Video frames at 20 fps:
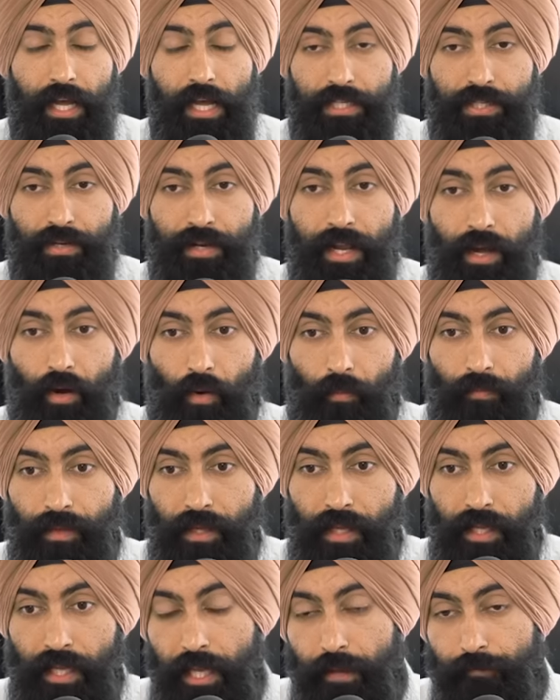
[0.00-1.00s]
So now,
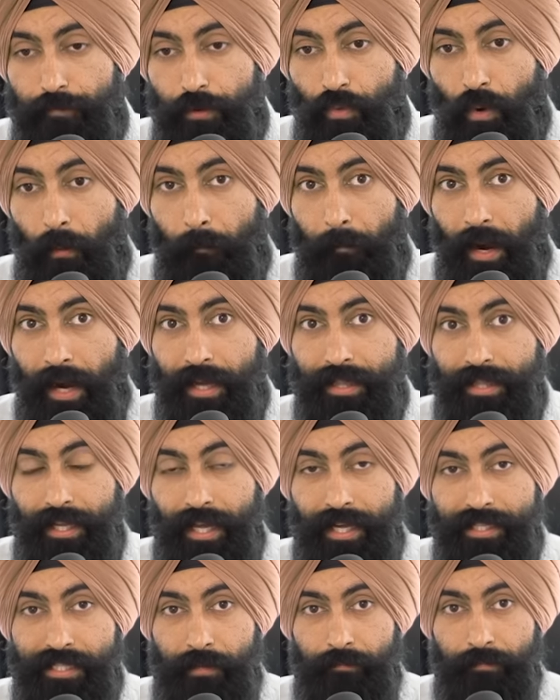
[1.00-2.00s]
if you were buying the
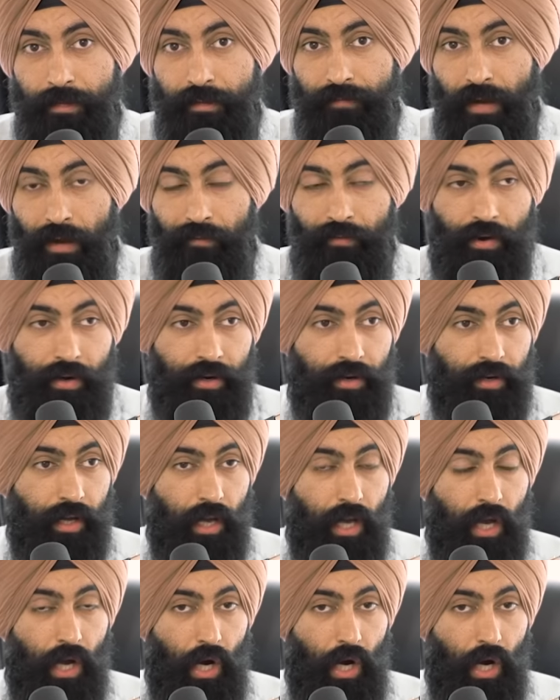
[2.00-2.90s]
S and P five hundred,